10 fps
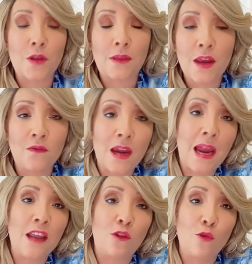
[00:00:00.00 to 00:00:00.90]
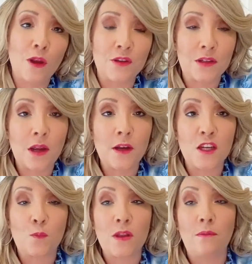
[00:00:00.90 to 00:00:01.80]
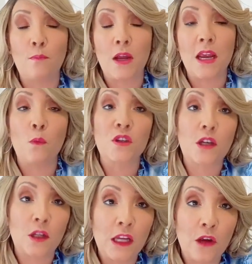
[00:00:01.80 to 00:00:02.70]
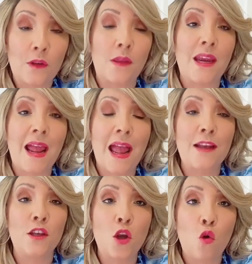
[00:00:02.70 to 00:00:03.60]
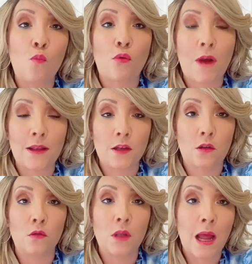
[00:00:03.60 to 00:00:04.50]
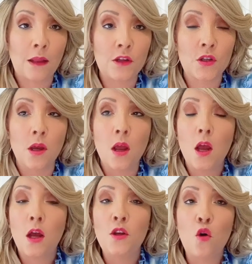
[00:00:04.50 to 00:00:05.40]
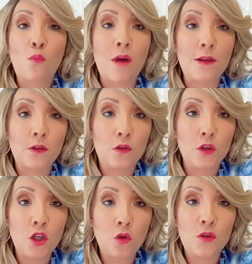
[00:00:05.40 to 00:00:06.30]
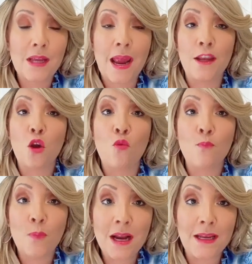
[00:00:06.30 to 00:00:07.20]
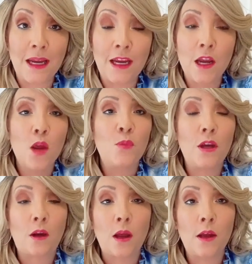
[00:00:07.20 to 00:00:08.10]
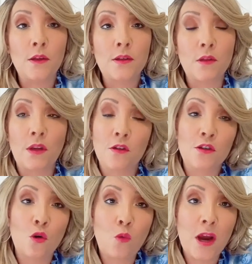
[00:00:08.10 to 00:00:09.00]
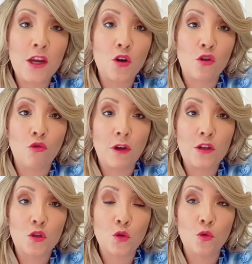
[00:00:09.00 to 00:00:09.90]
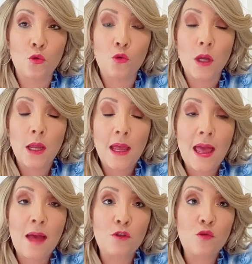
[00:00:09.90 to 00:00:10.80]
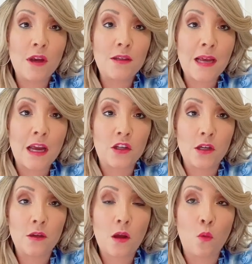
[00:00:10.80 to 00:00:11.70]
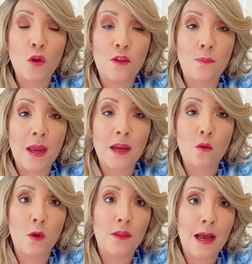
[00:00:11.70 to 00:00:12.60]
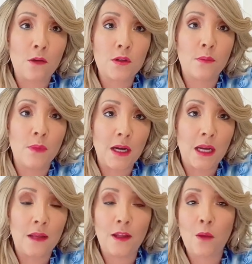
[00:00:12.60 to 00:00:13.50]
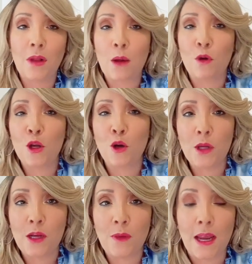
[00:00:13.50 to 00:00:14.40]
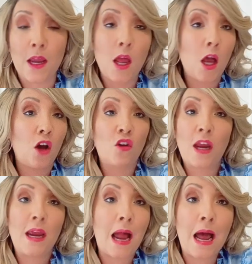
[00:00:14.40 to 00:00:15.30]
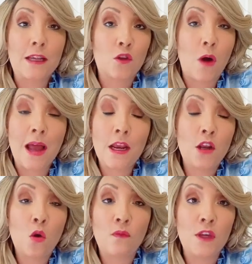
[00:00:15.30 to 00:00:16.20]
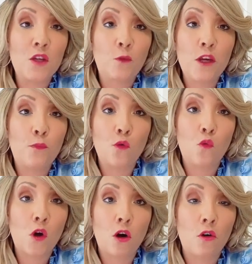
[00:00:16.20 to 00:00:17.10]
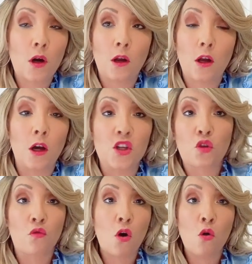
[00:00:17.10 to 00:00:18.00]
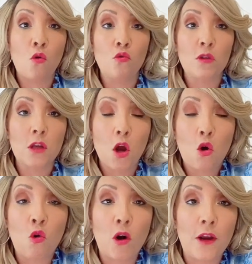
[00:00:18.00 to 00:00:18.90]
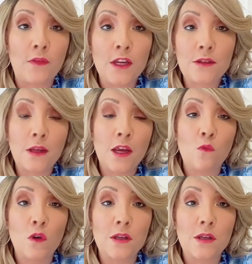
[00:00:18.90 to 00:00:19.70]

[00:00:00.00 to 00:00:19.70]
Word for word: that they've gained through their studies, but but it was clear that they had no practical knowledge, no practical use, and no money because there's no way you're going to have a transaction uh, with a bank without money. And then they were like, "Well, you don't need a bank." Okay, I, so I didn't know if these people were uh, uh, trolls or if this thing